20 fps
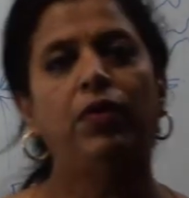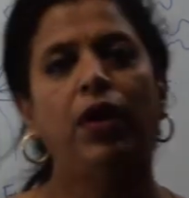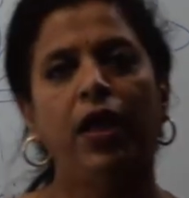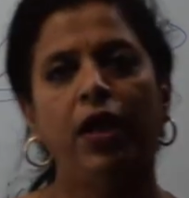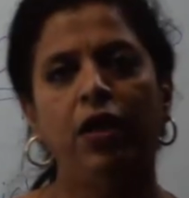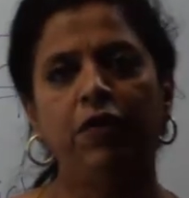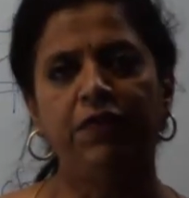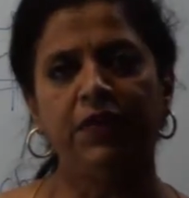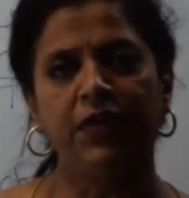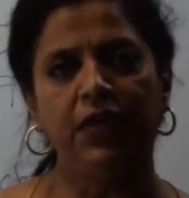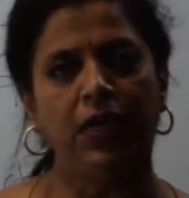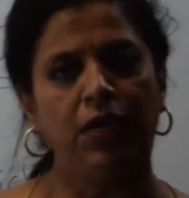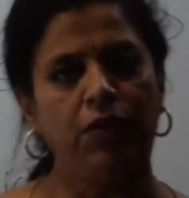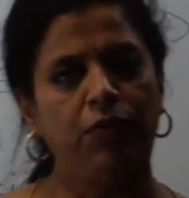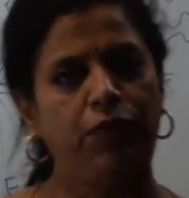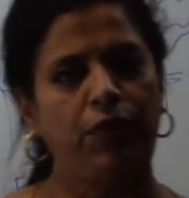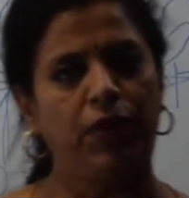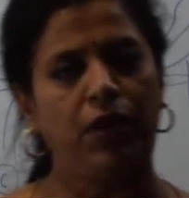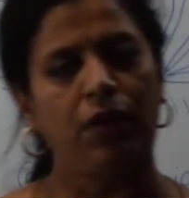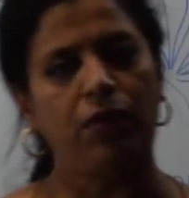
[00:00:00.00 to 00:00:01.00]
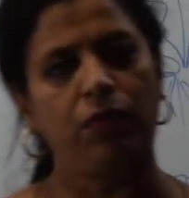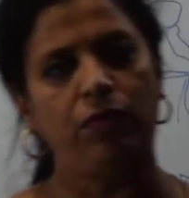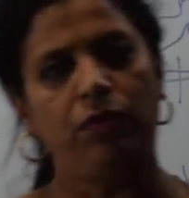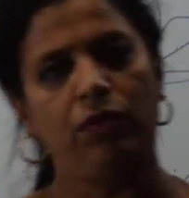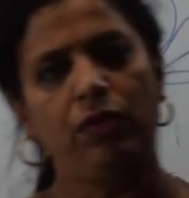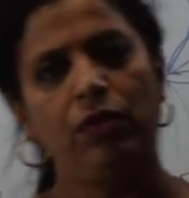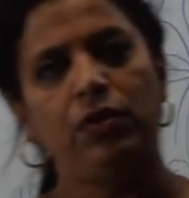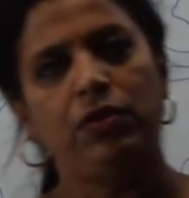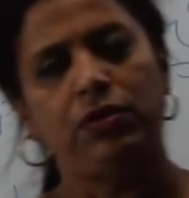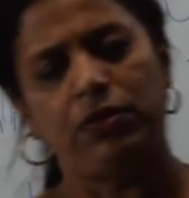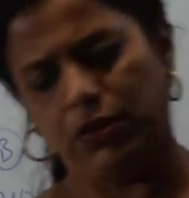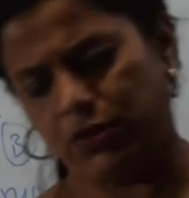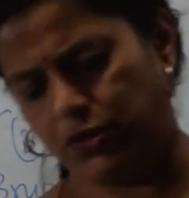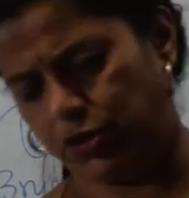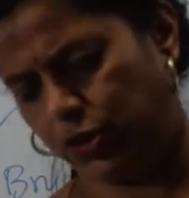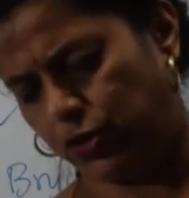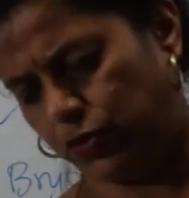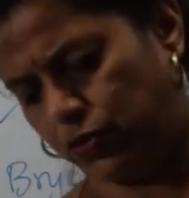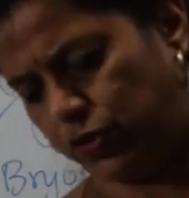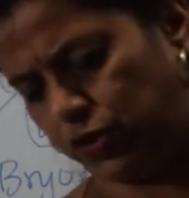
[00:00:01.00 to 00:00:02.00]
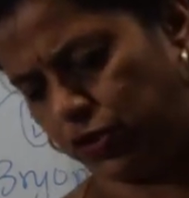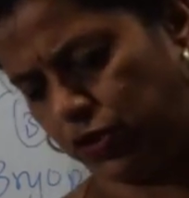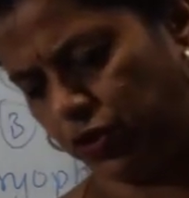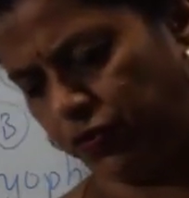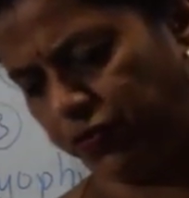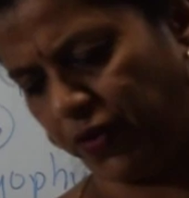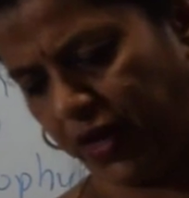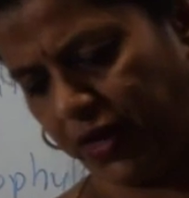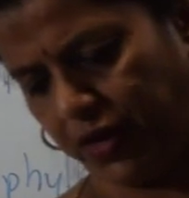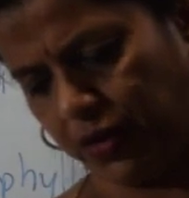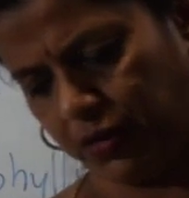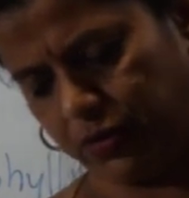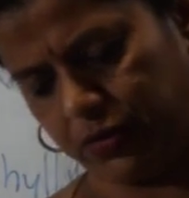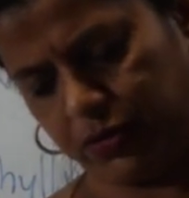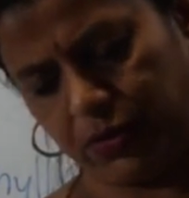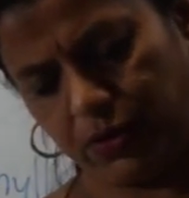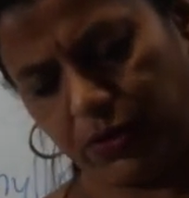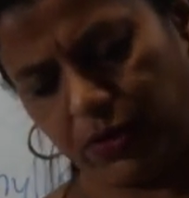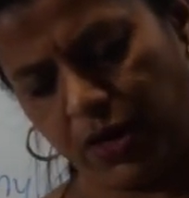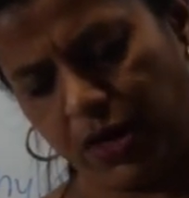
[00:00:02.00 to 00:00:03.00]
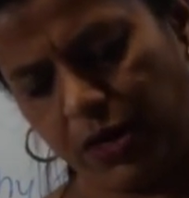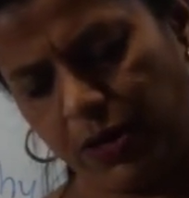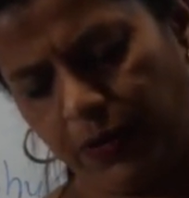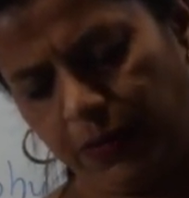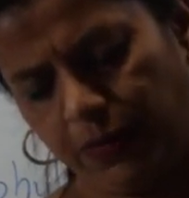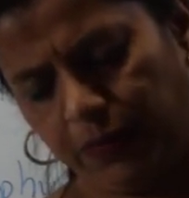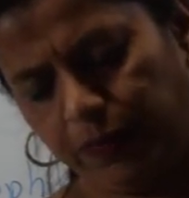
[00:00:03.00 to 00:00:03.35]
Elephant live for around 60 to 65 years. Right?